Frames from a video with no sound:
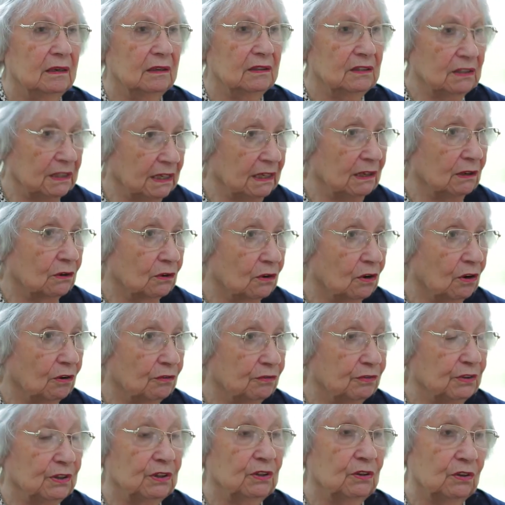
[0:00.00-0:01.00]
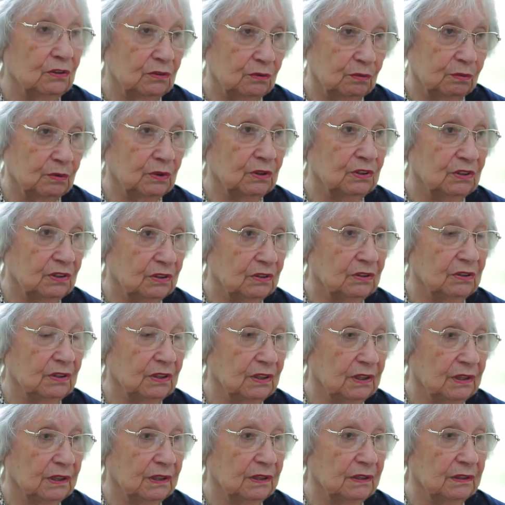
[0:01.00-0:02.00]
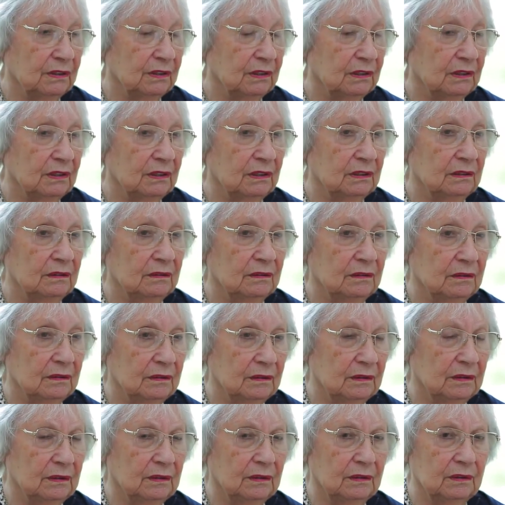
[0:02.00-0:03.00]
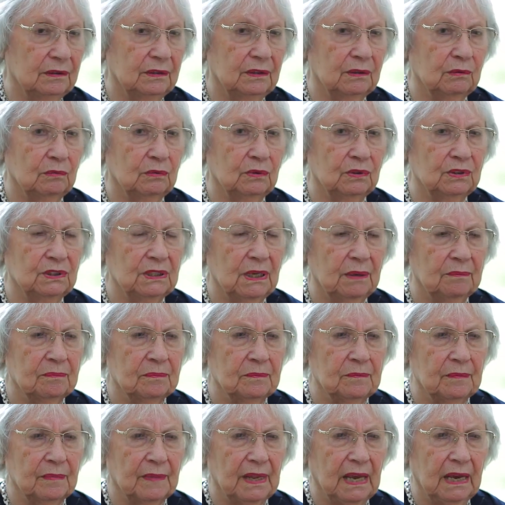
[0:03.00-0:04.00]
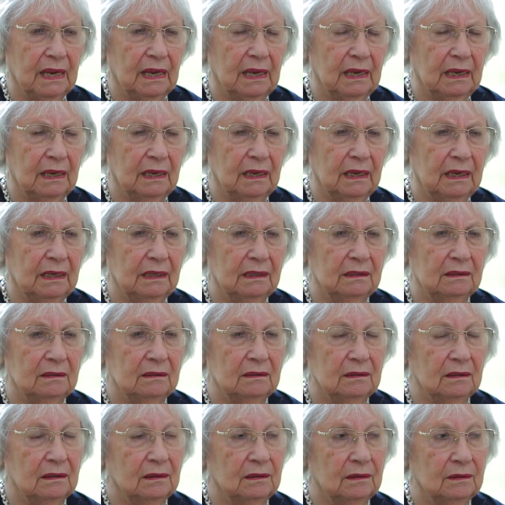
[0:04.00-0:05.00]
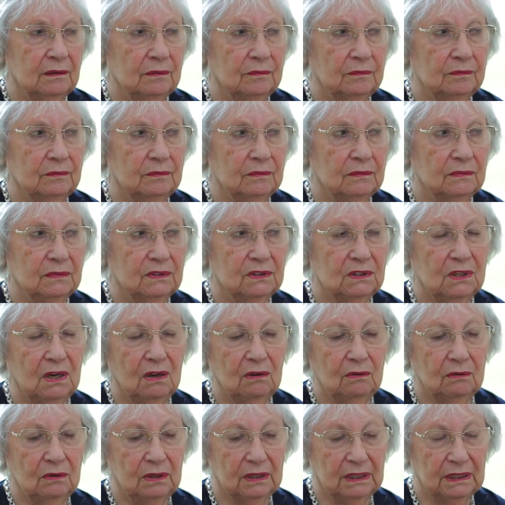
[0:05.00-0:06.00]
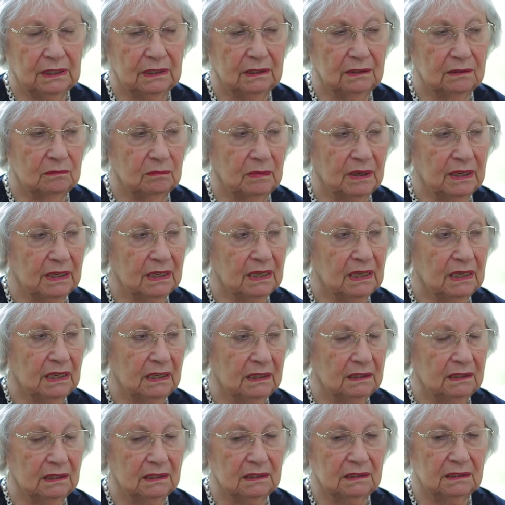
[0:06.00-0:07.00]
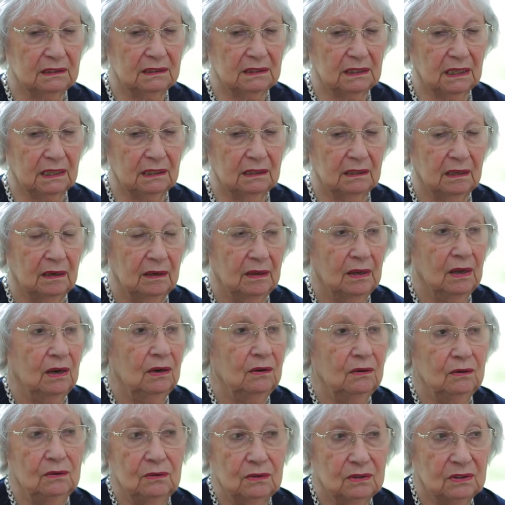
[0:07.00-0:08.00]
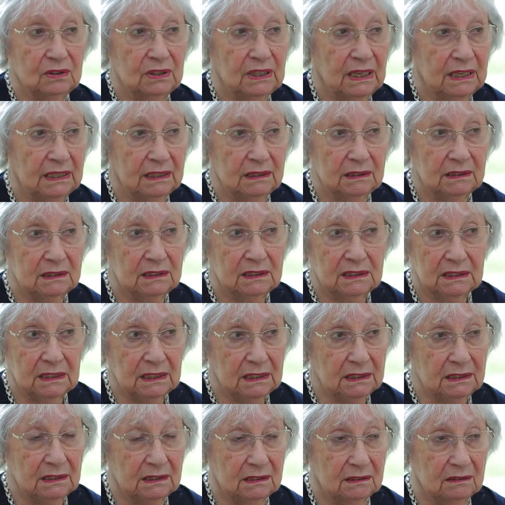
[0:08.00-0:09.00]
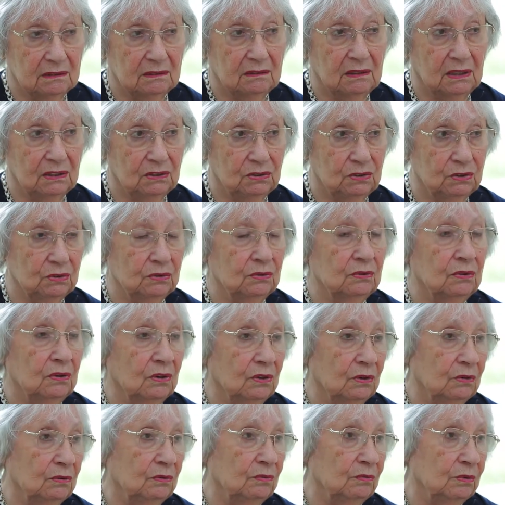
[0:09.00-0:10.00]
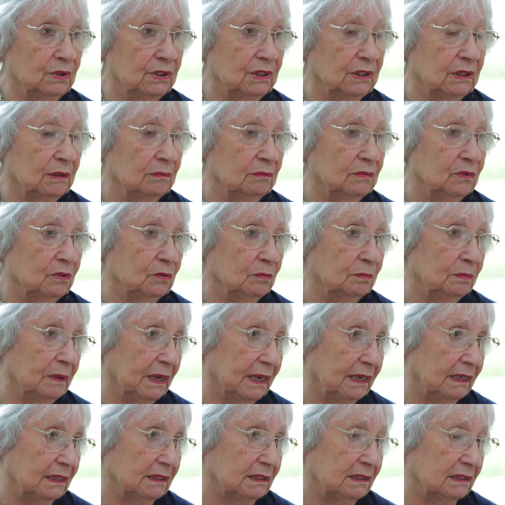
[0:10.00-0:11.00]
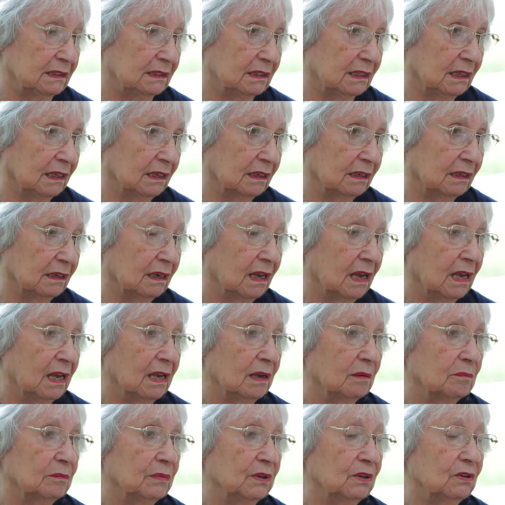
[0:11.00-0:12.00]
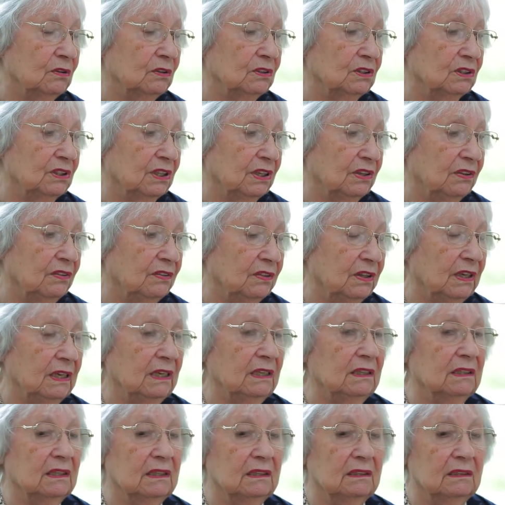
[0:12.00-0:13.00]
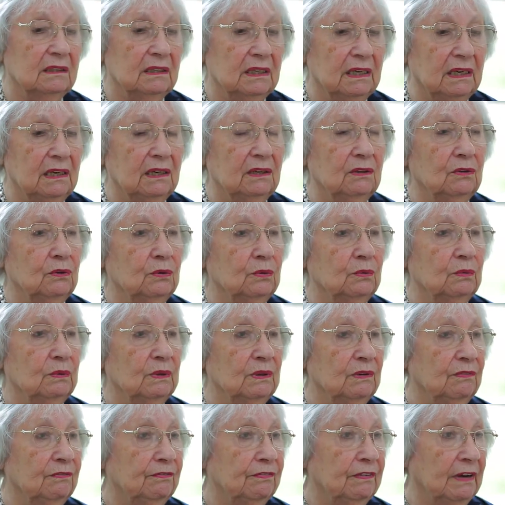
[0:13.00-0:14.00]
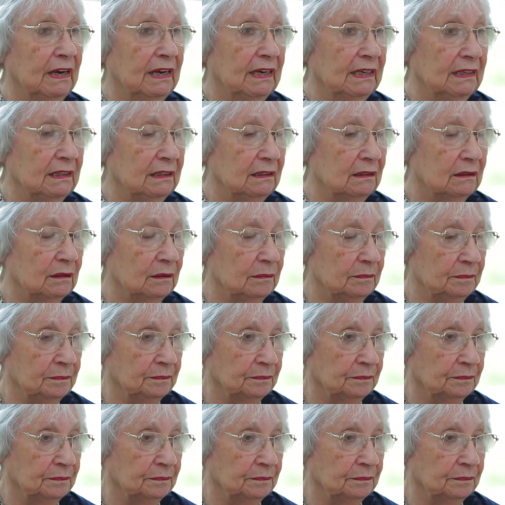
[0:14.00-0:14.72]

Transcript: real coffee, not what there was. And slowly my guardian said, look, they insist that you go with them to Palestine because they think that there you will find